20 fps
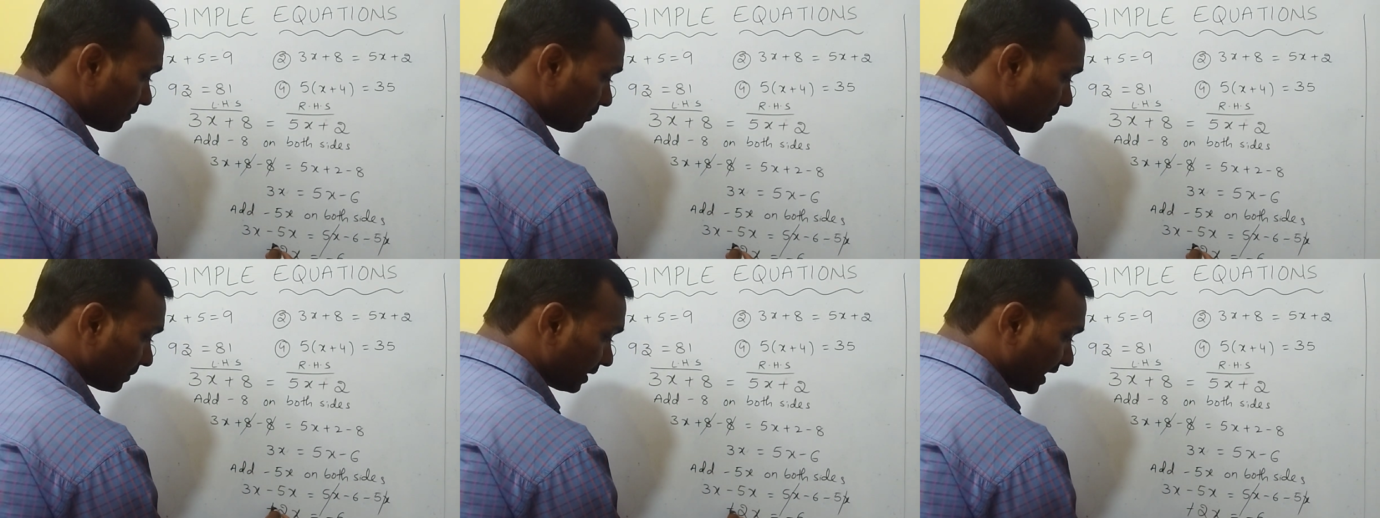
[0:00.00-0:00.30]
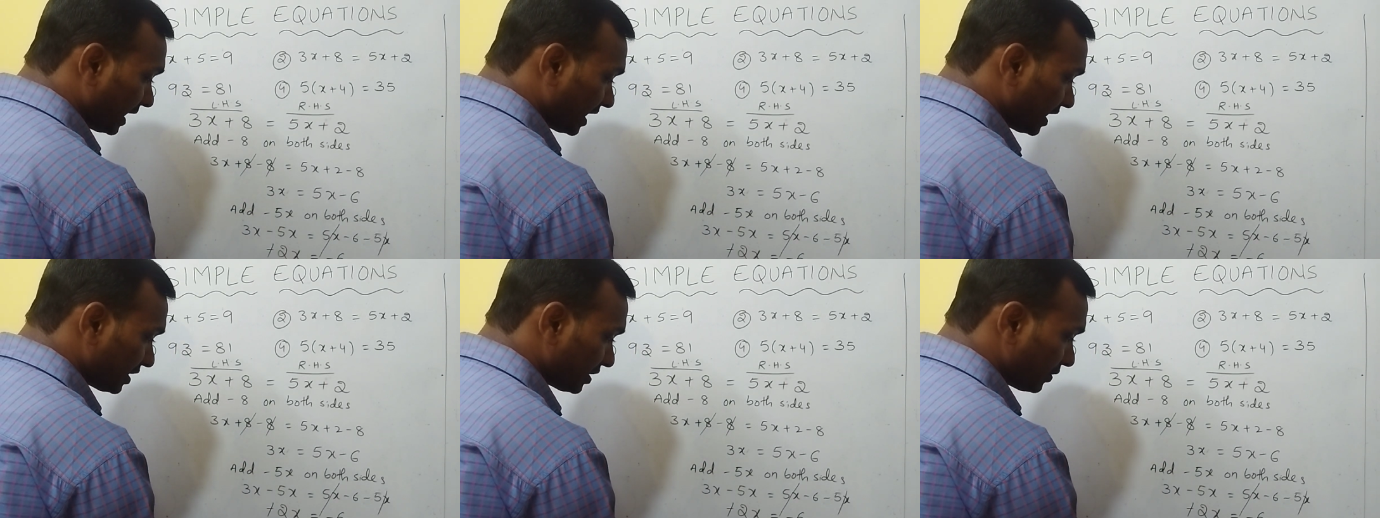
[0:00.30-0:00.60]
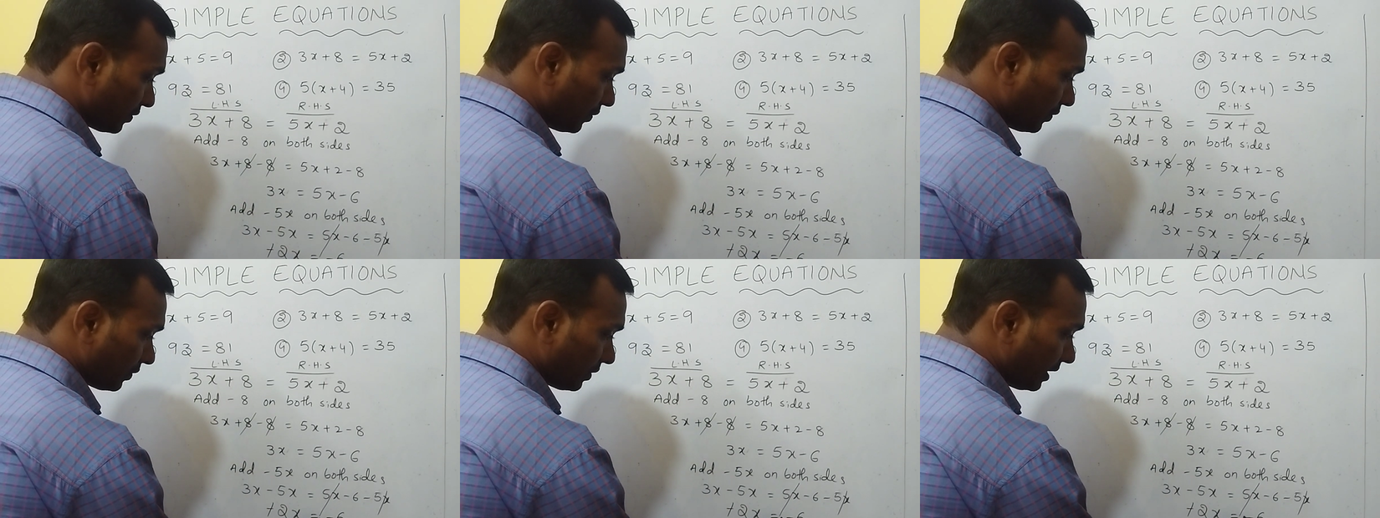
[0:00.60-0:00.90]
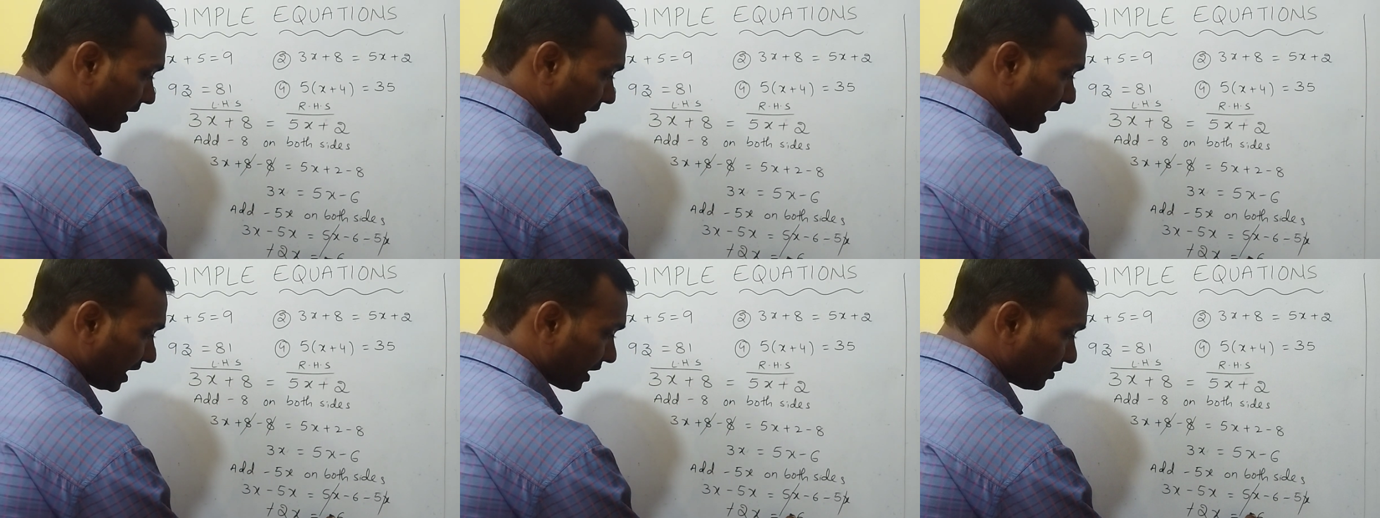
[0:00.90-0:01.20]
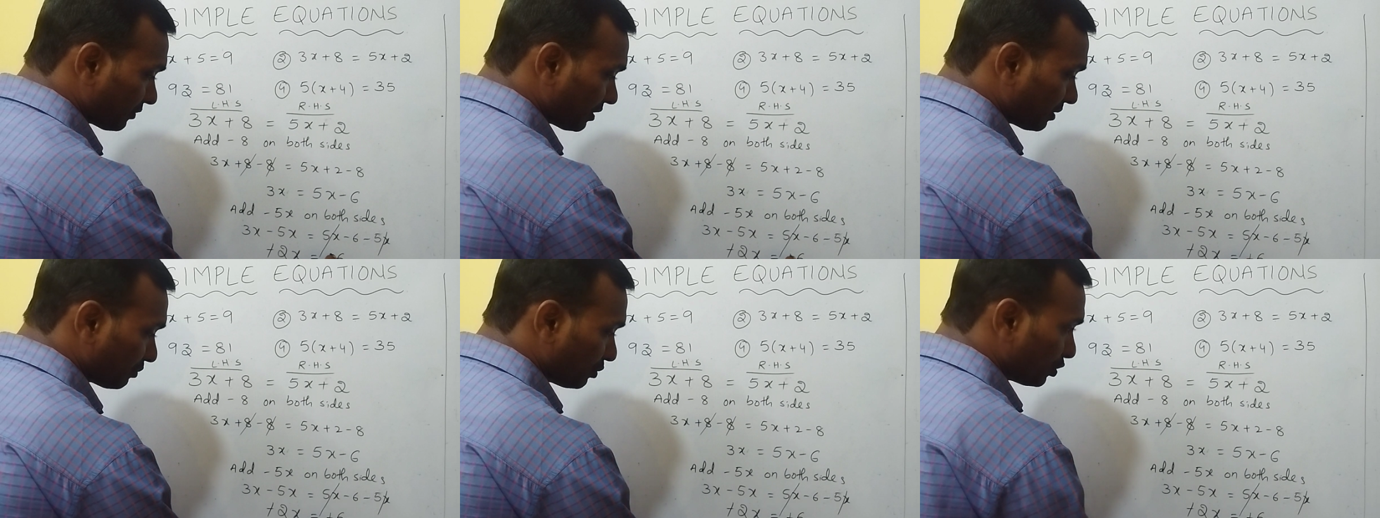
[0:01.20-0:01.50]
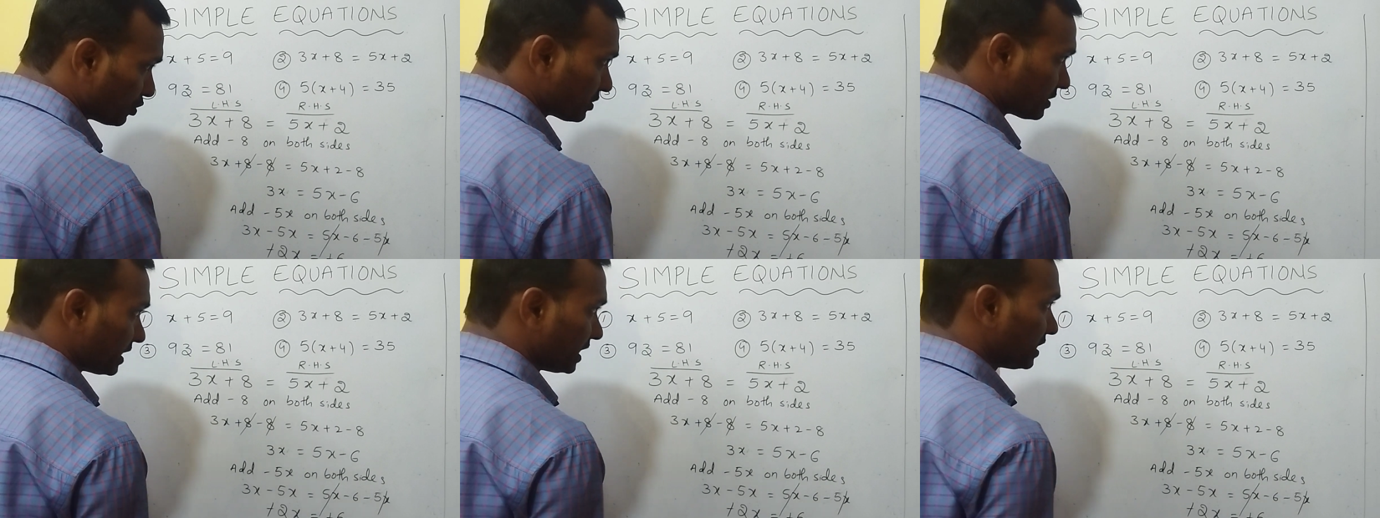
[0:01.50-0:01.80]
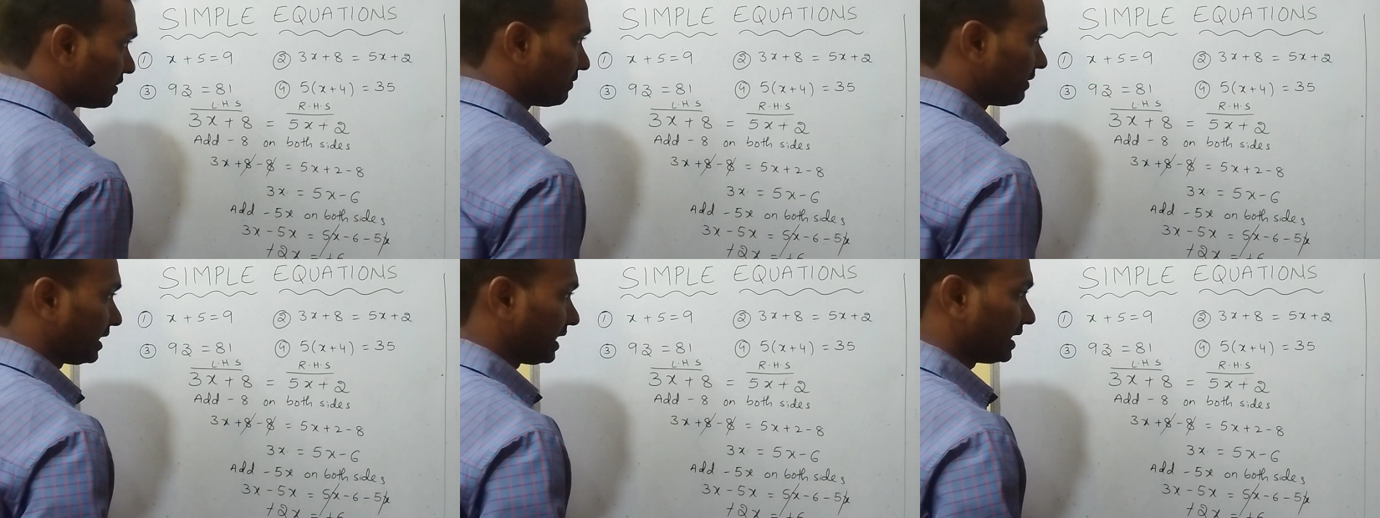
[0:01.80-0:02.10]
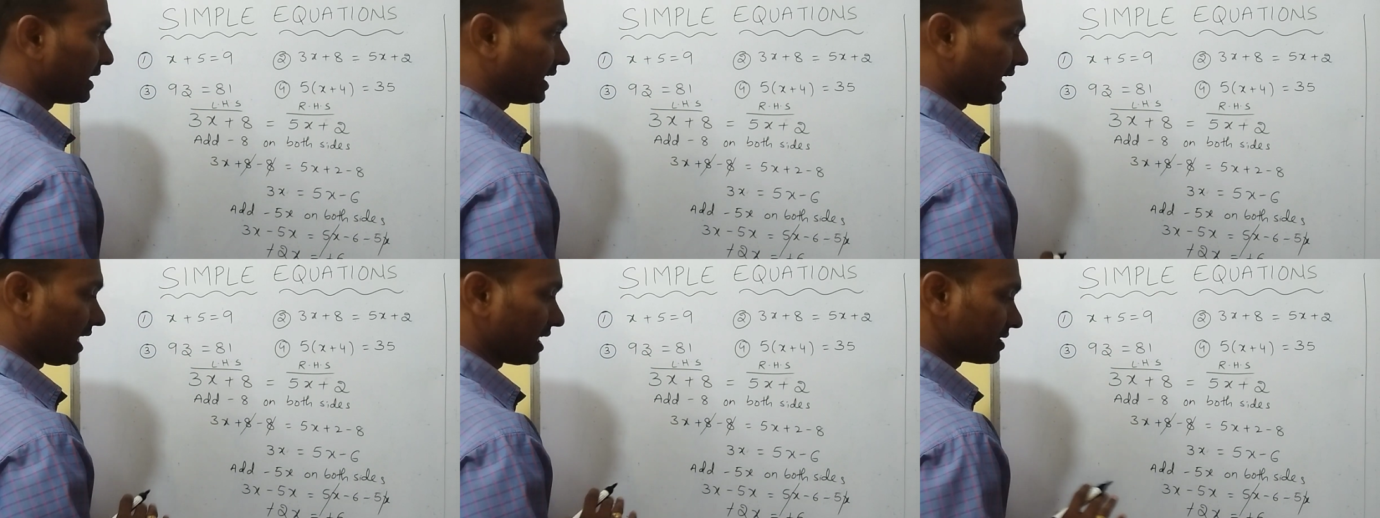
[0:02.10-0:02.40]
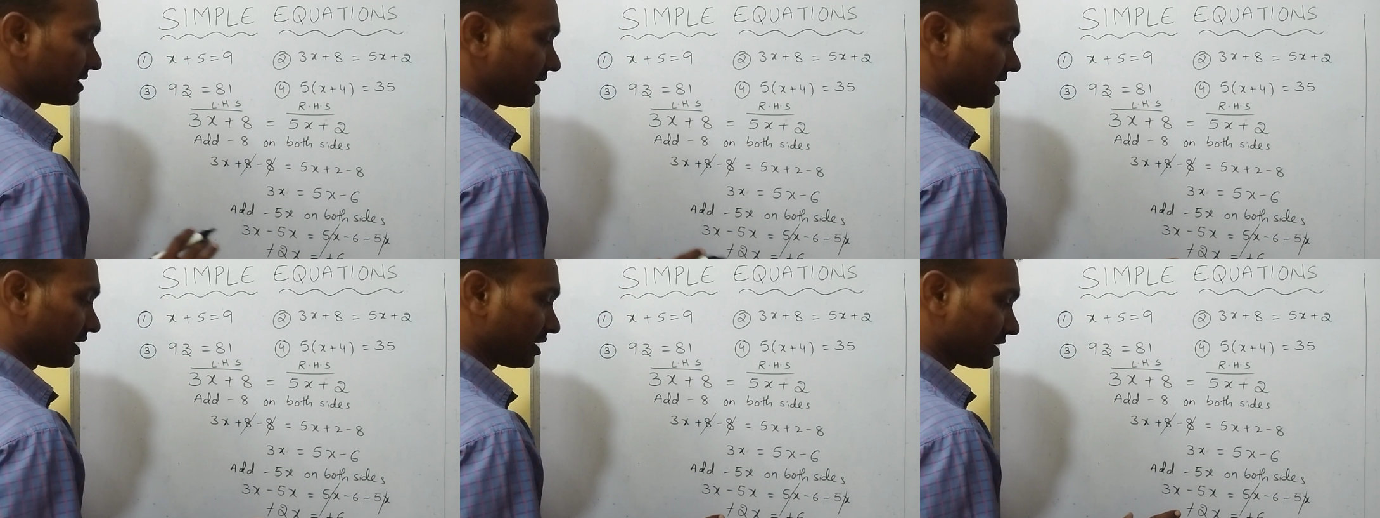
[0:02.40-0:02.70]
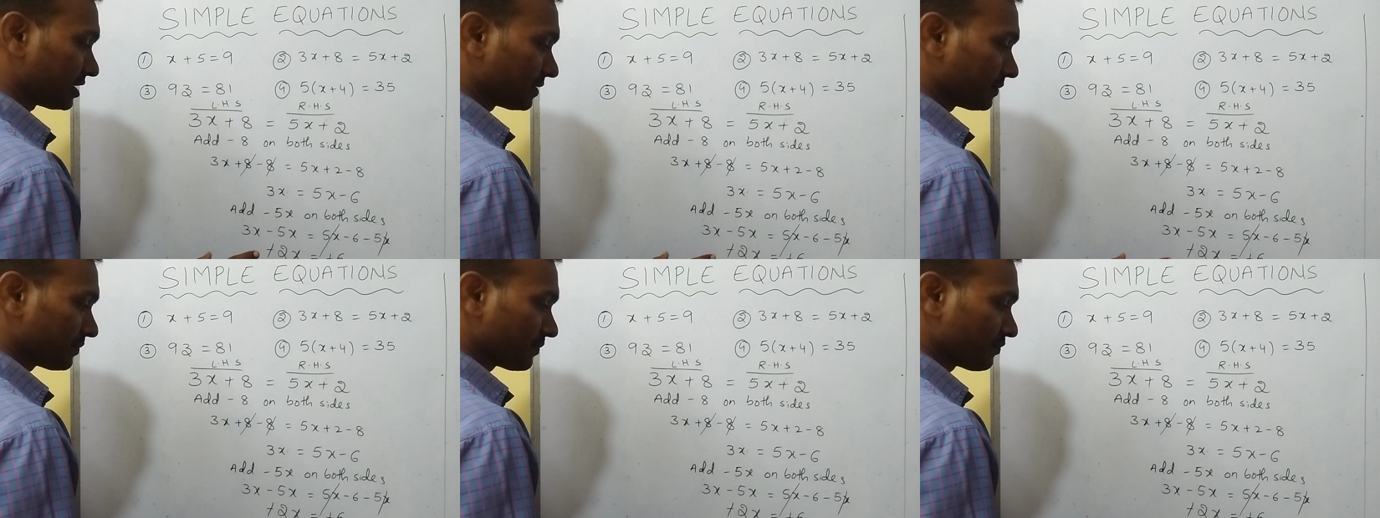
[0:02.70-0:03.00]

negative on both sides, we can cancel it.